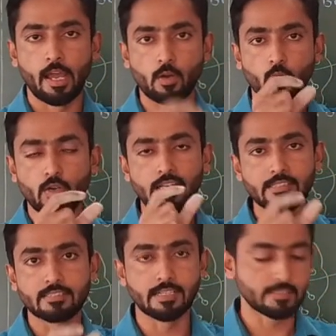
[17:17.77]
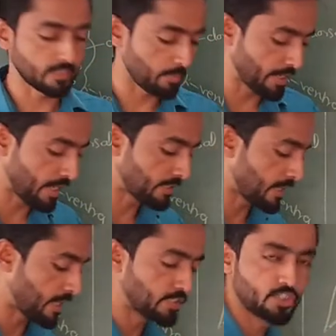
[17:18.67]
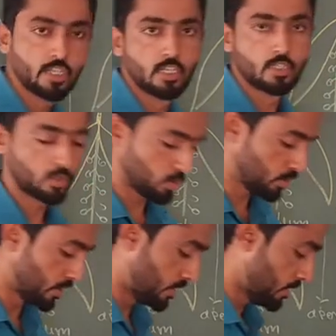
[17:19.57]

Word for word: and only seeds remain attached to